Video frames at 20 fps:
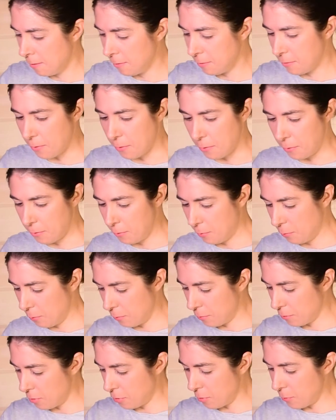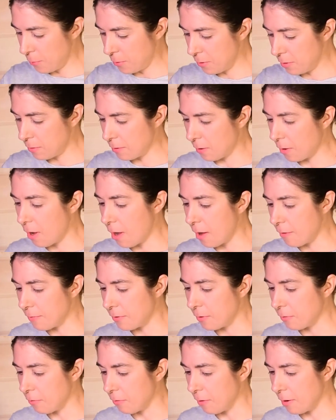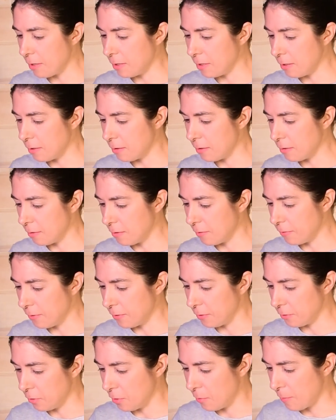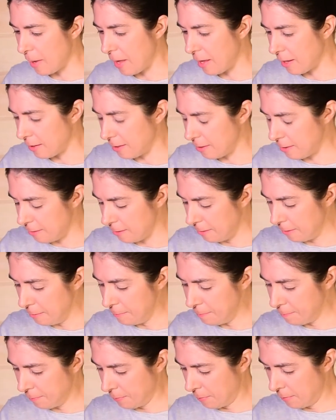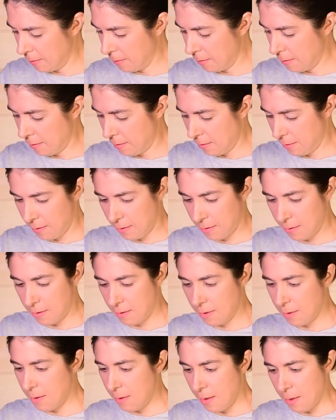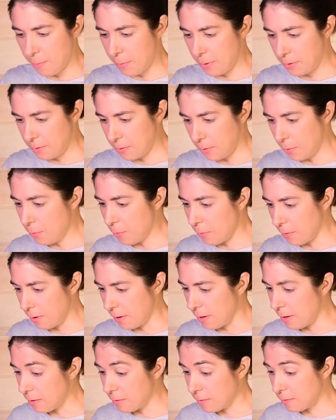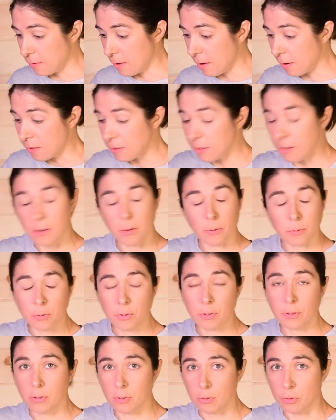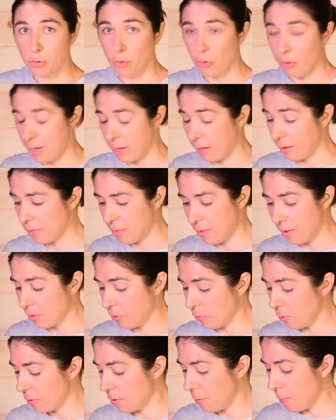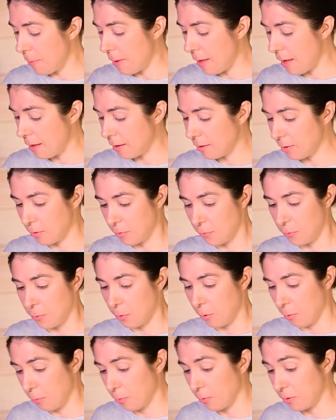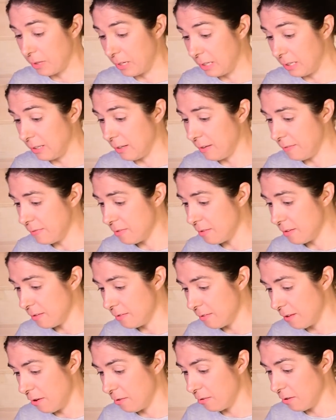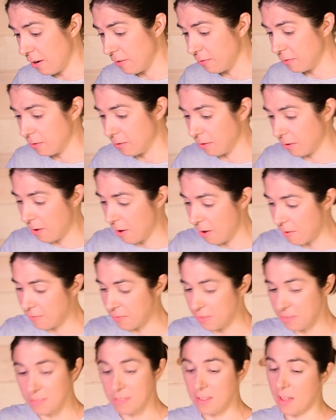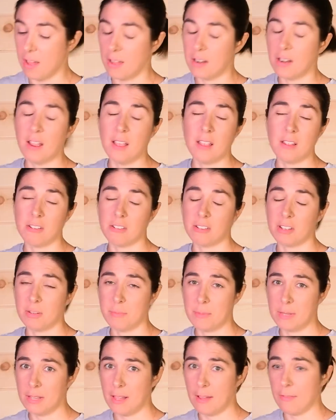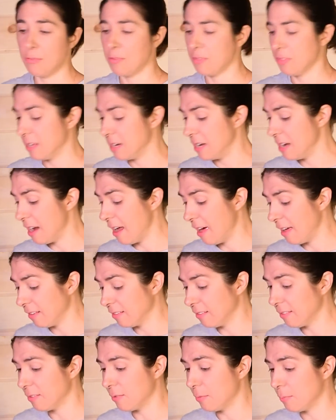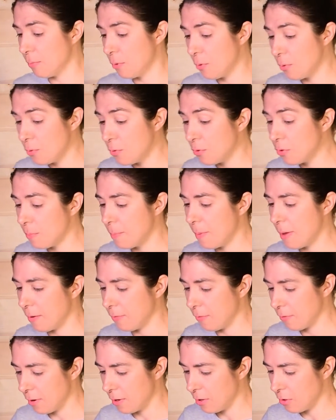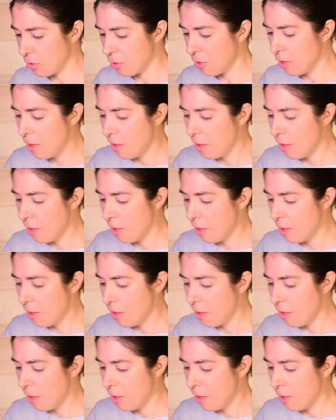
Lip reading: So, we're just putting the coffee right into the filter bag here. But don't worry, it's not going to go into your drink. That's what the bag is for. We're going to lift this out after the coffee's done, and you're going to be left with a nice smooth beverage